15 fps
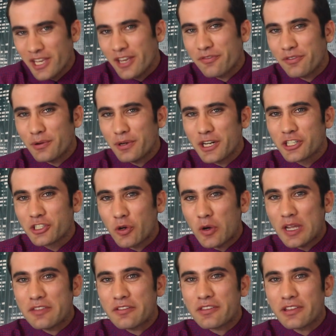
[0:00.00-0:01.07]
If you want to
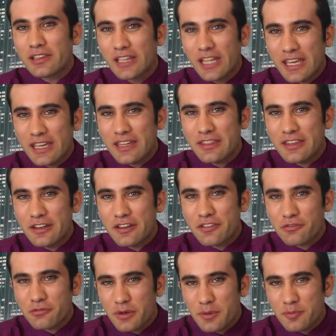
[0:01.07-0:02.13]
join, there's a link in the
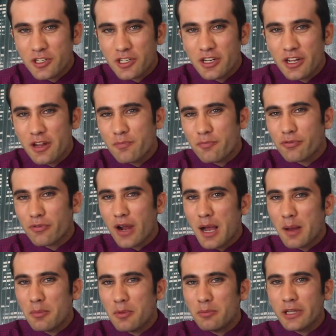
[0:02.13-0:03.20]
description and
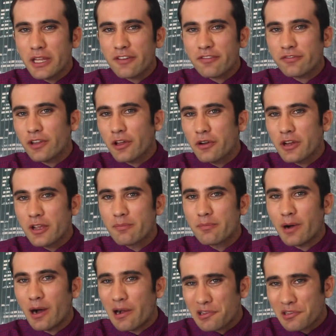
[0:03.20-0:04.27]
probably a floating
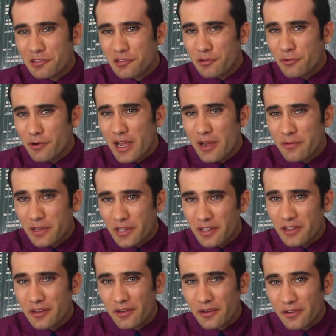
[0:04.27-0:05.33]
box around
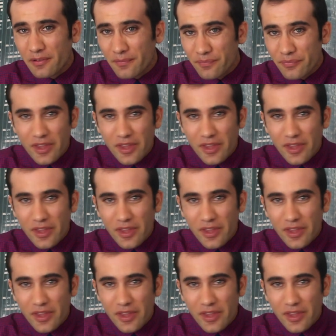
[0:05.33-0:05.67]
here.